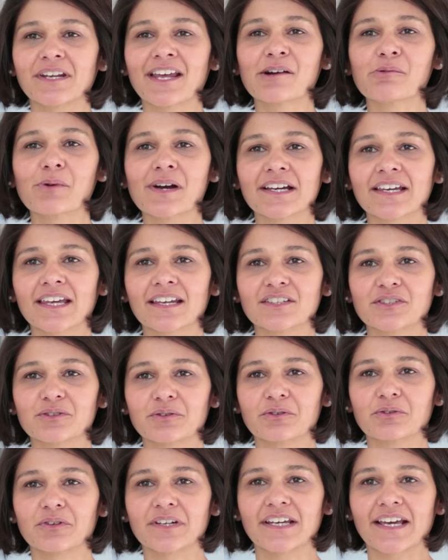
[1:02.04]
now working to
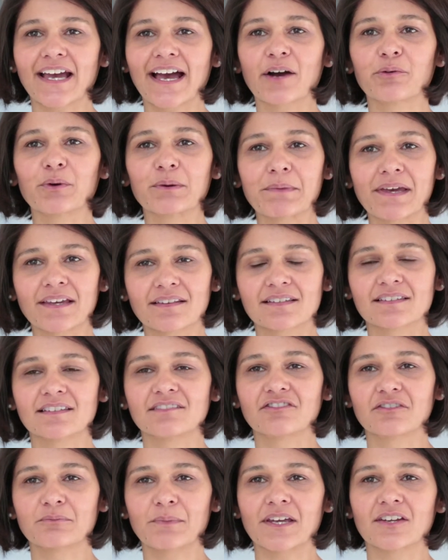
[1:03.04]
agree how we make this
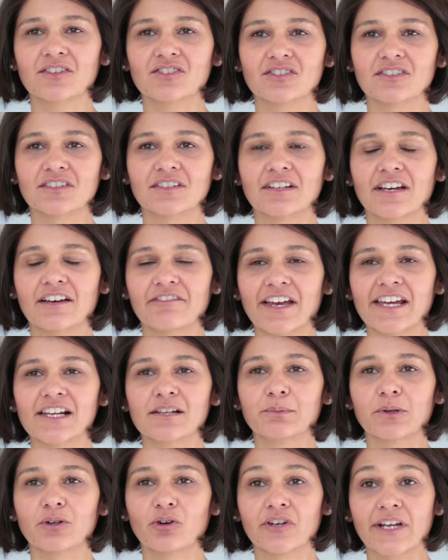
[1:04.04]
information
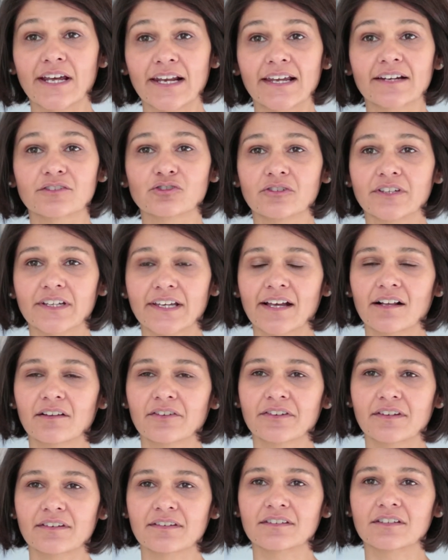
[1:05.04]
available on electronic health
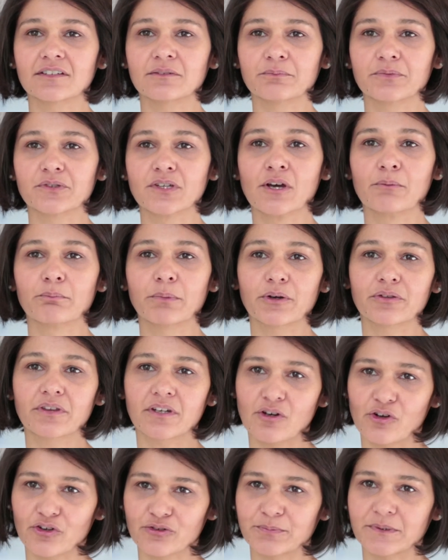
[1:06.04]
systems, both in
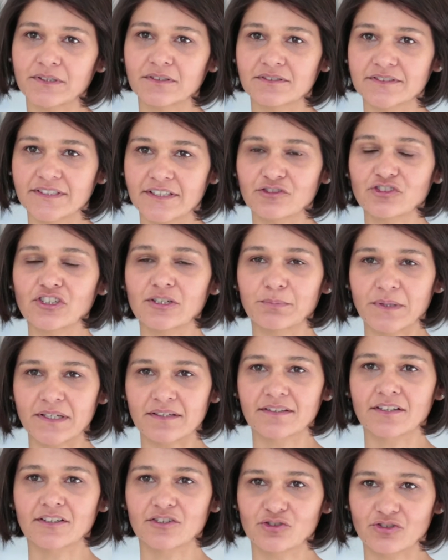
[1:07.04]
hospitals and GP
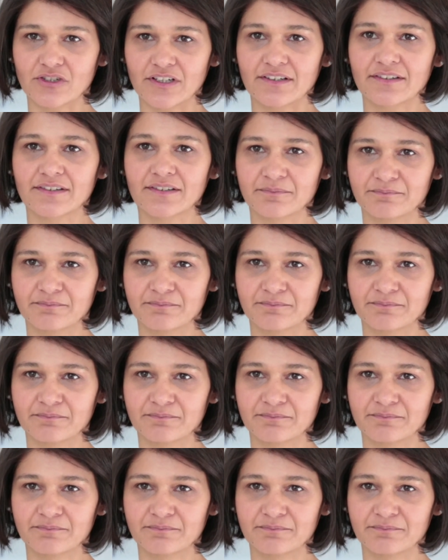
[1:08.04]
surgeries.